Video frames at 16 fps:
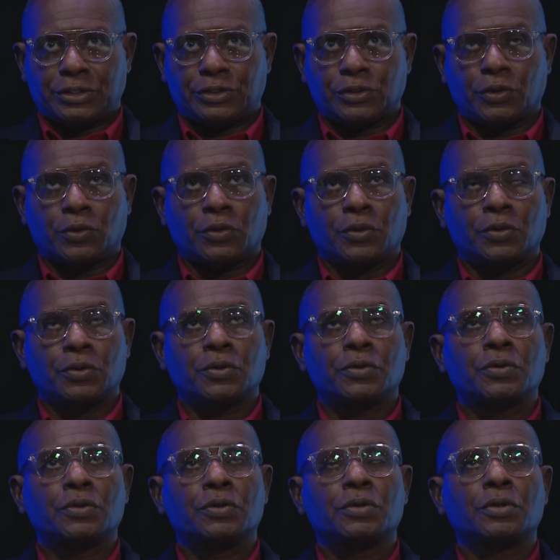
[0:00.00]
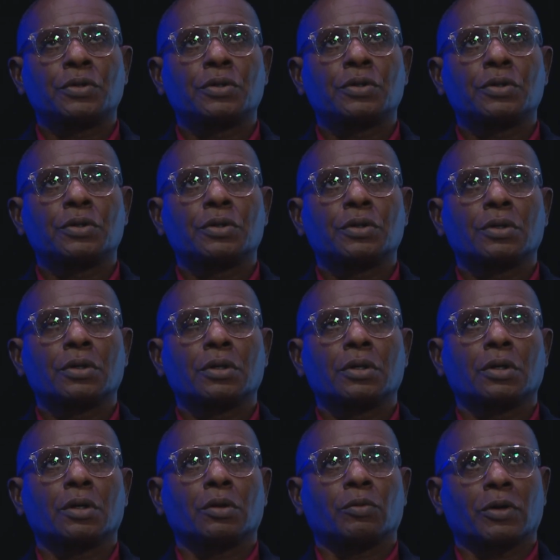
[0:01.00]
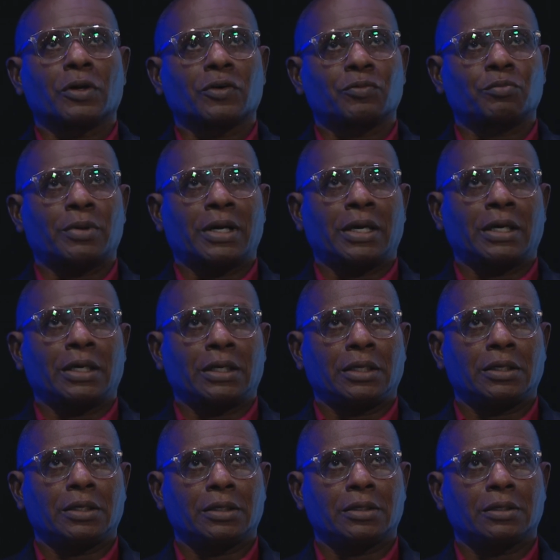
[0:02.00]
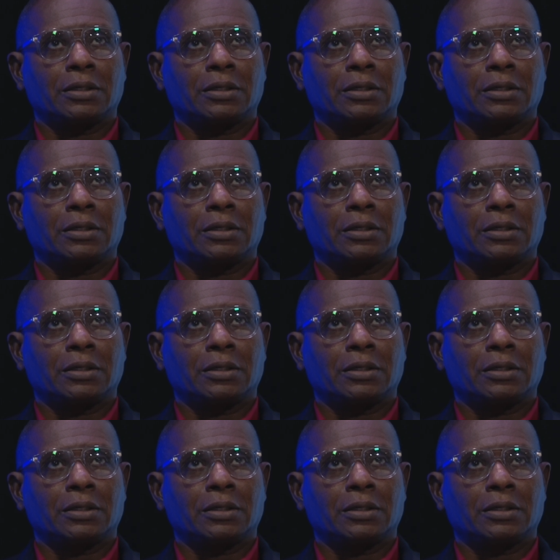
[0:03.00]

So one of my